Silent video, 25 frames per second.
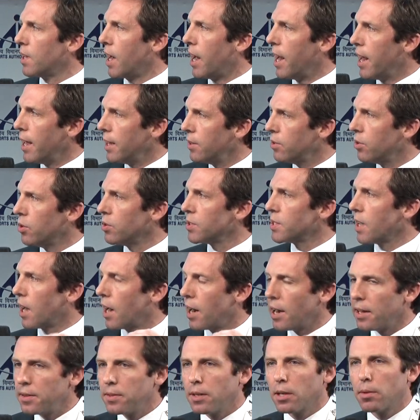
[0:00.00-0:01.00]
Lenders are
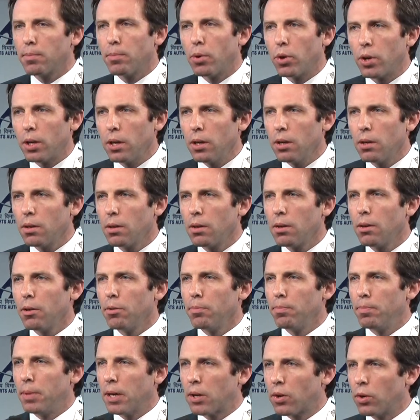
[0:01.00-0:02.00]
lending money
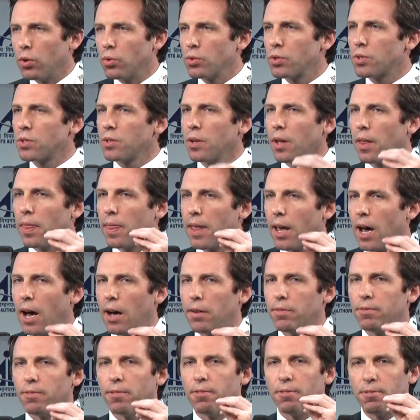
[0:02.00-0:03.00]
because they have
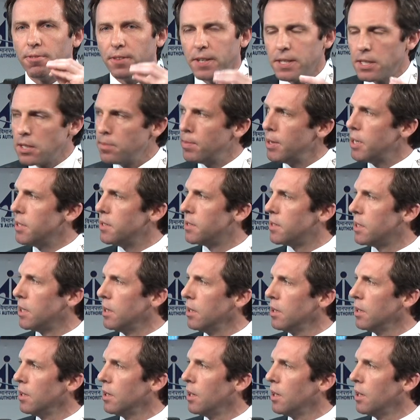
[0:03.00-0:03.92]
visibility